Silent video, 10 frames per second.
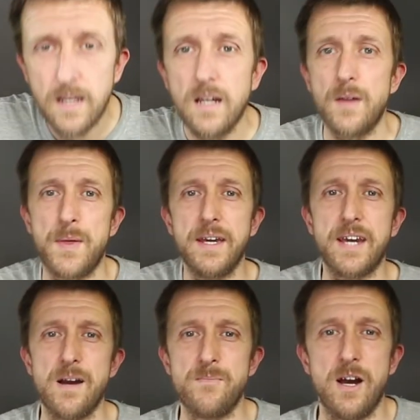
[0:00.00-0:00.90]
I think
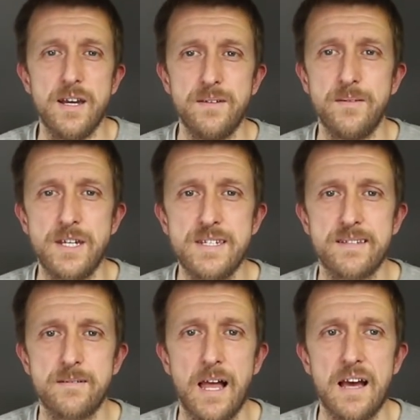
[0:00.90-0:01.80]
I'm right and he's
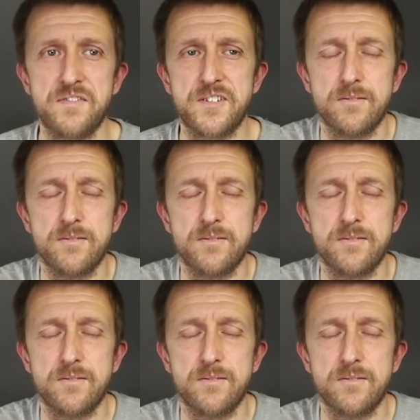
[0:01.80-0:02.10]
left.